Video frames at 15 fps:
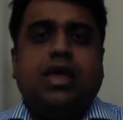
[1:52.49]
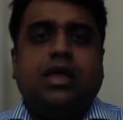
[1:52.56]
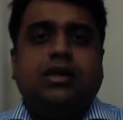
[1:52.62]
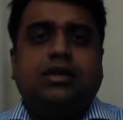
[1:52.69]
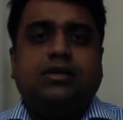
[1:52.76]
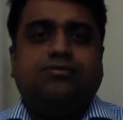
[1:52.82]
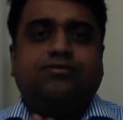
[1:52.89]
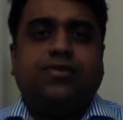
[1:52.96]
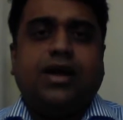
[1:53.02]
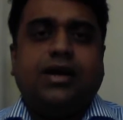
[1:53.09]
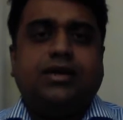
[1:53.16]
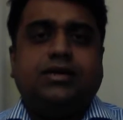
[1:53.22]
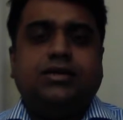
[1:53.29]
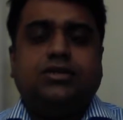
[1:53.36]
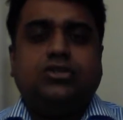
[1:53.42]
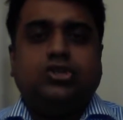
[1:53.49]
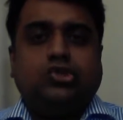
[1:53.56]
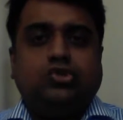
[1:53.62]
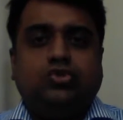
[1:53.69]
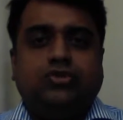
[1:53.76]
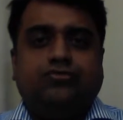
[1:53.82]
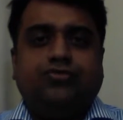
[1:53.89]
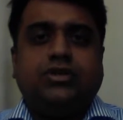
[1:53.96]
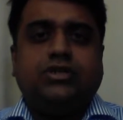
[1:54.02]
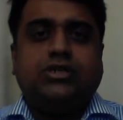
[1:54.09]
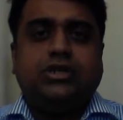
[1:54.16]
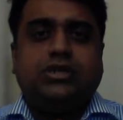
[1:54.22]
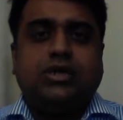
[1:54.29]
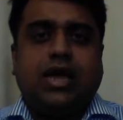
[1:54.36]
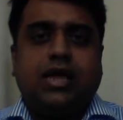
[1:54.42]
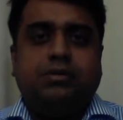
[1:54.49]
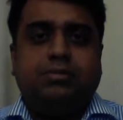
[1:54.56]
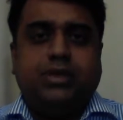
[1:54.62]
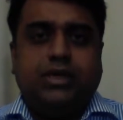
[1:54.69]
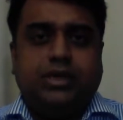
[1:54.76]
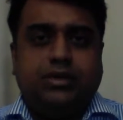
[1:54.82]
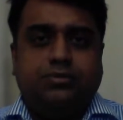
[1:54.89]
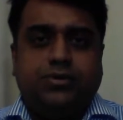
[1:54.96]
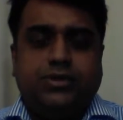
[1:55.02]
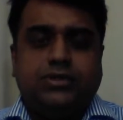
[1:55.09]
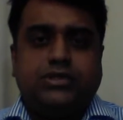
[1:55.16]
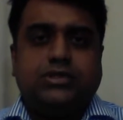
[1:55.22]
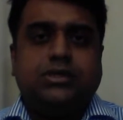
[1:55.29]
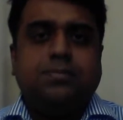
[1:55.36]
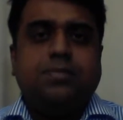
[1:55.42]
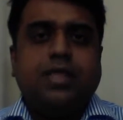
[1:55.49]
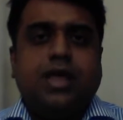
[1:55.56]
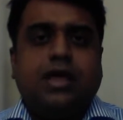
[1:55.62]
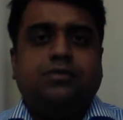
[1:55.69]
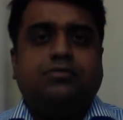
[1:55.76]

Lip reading: and divided it into different time events.